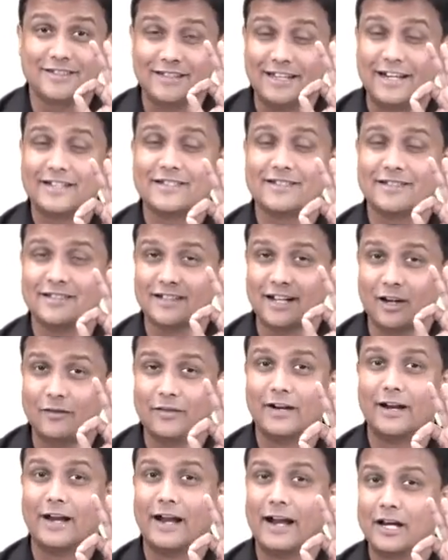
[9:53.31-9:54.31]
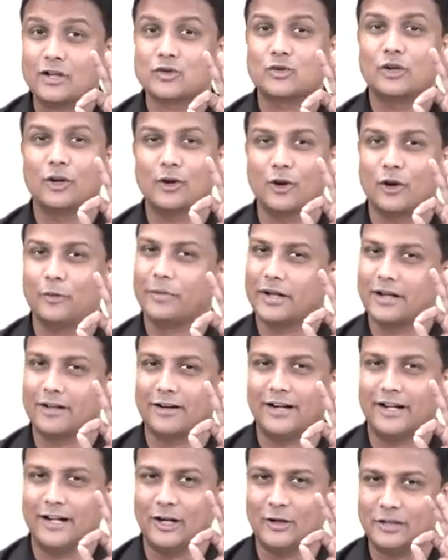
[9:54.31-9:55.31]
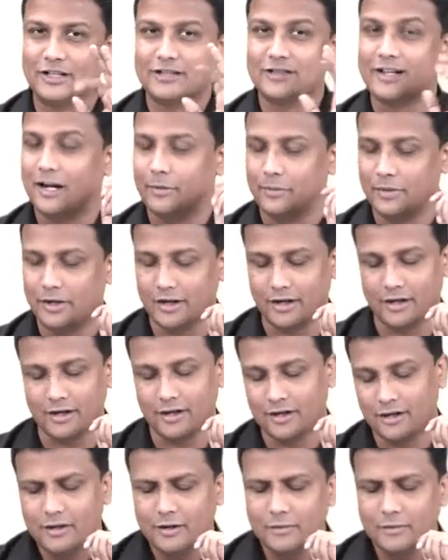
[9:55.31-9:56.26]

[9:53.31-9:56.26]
That's our actual topic right now that is carpal tunnel.